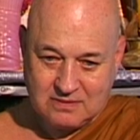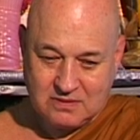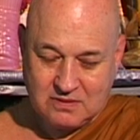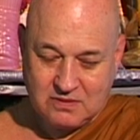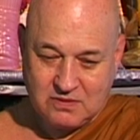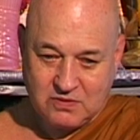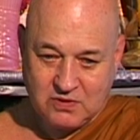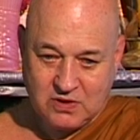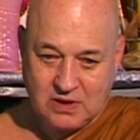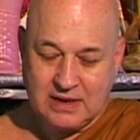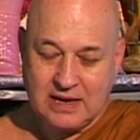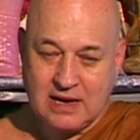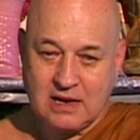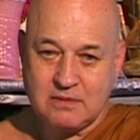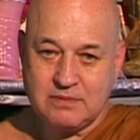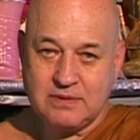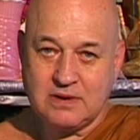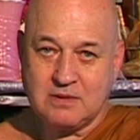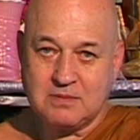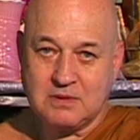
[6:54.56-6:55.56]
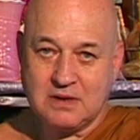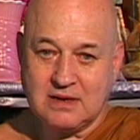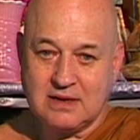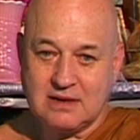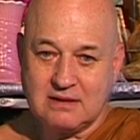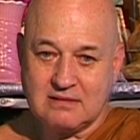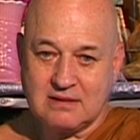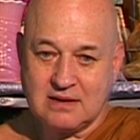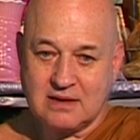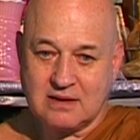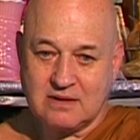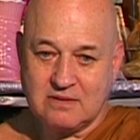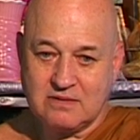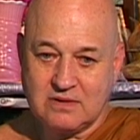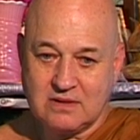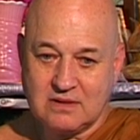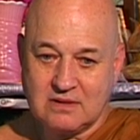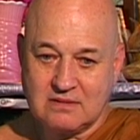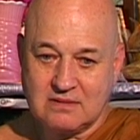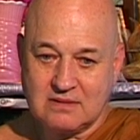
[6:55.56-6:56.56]
for a lot of people, I think
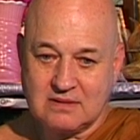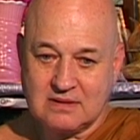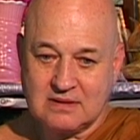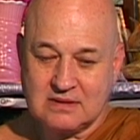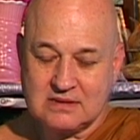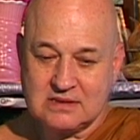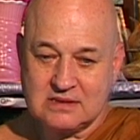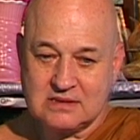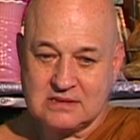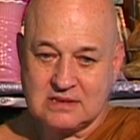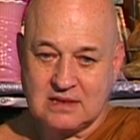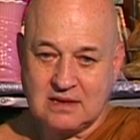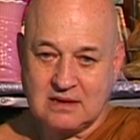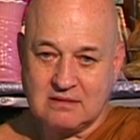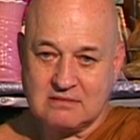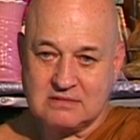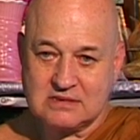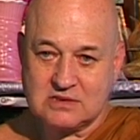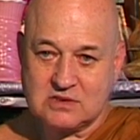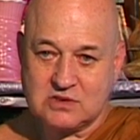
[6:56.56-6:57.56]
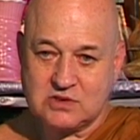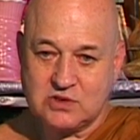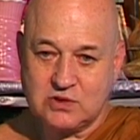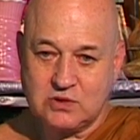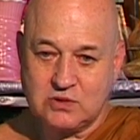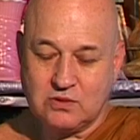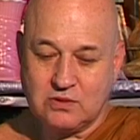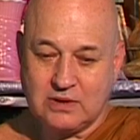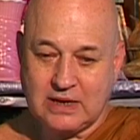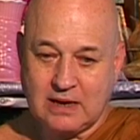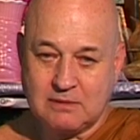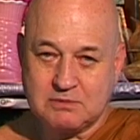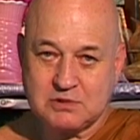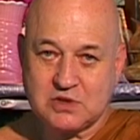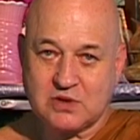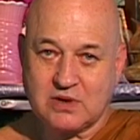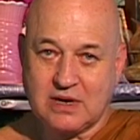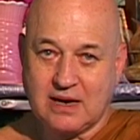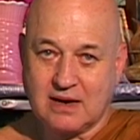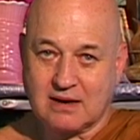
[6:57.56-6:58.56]
it just sounds too
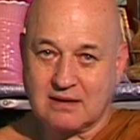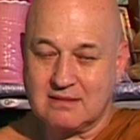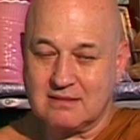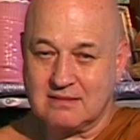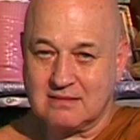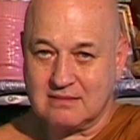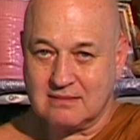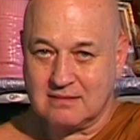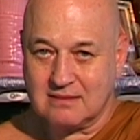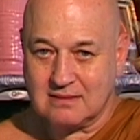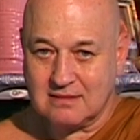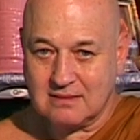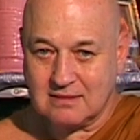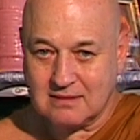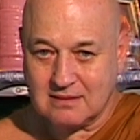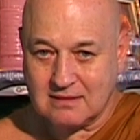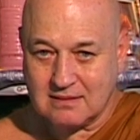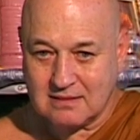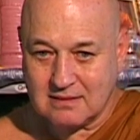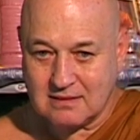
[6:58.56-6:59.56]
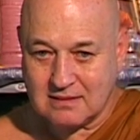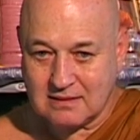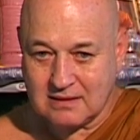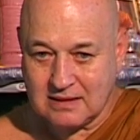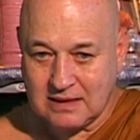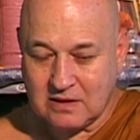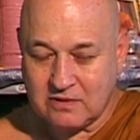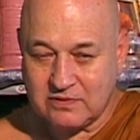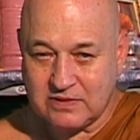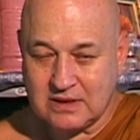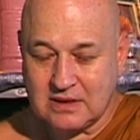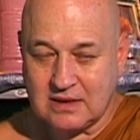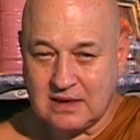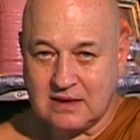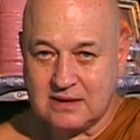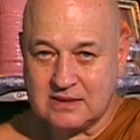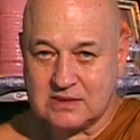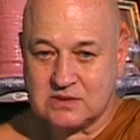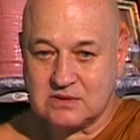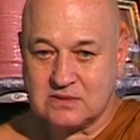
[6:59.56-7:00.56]
abstract. And if it
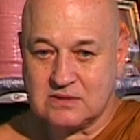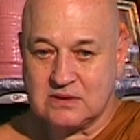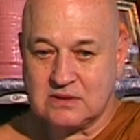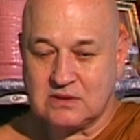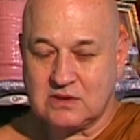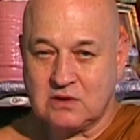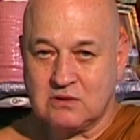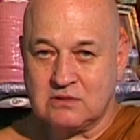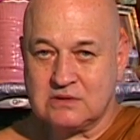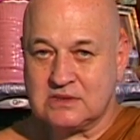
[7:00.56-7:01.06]
does, don't